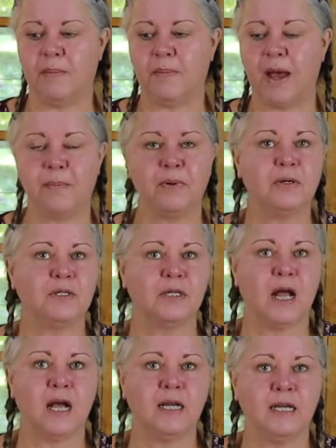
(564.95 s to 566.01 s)
peppers and
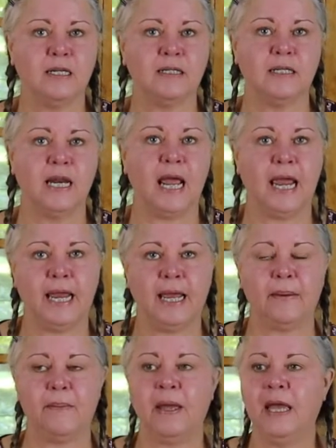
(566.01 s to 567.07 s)
onions and
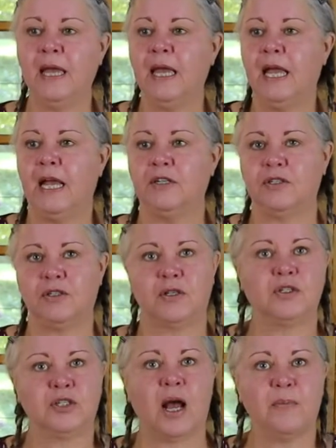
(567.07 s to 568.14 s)
ham and
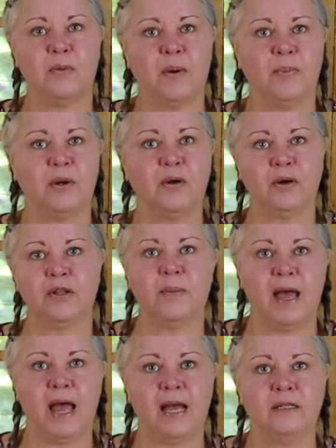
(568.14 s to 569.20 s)
just chop them up and cook them
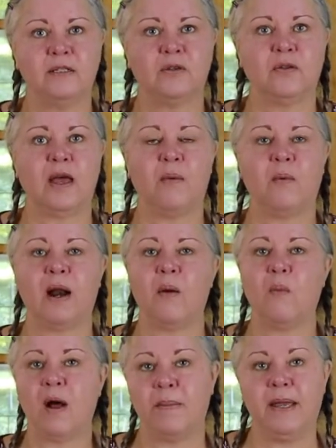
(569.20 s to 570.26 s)
ahead so that when I
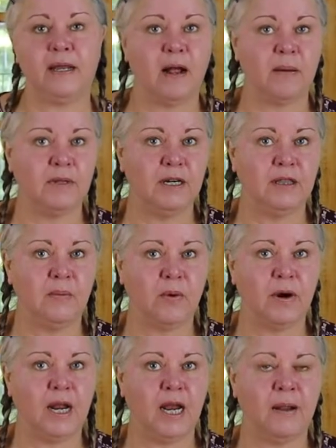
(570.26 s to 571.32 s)
want to make an omelet in the
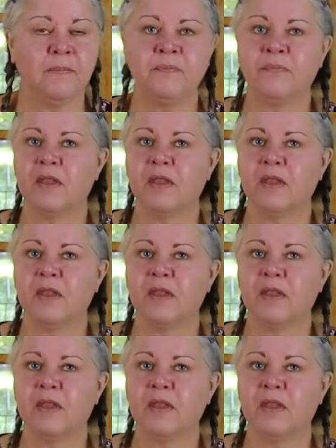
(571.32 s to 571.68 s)
morning,